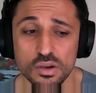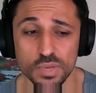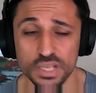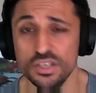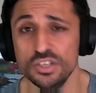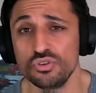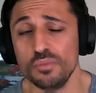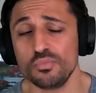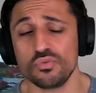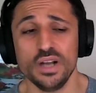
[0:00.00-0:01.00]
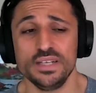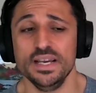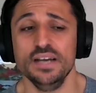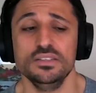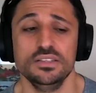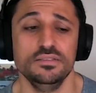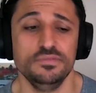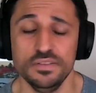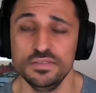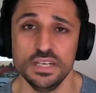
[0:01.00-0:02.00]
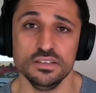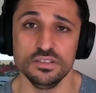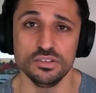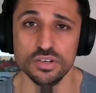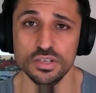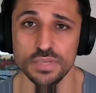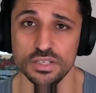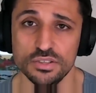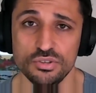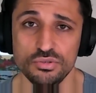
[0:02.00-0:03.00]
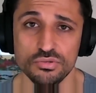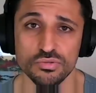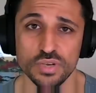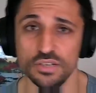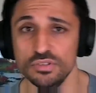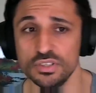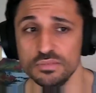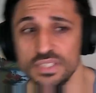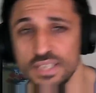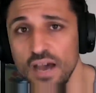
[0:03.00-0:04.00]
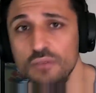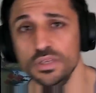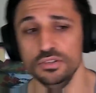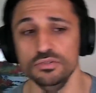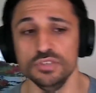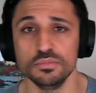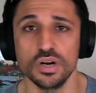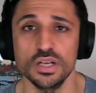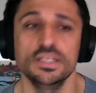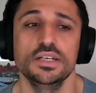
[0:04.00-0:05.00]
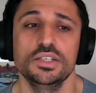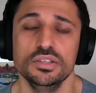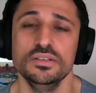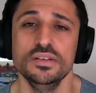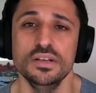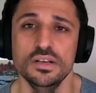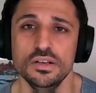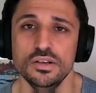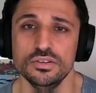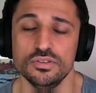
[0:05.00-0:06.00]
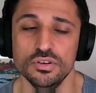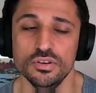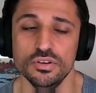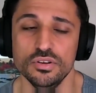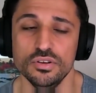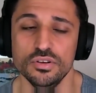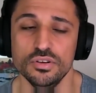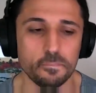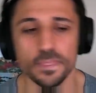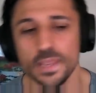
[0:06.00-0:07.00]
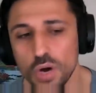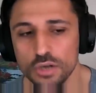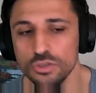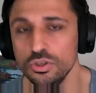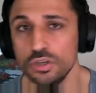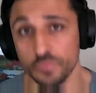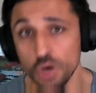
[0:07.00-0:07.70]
But you could drop right down to the 15 and 30 minute too and do some scalping using price action. So, you know, there are a lot of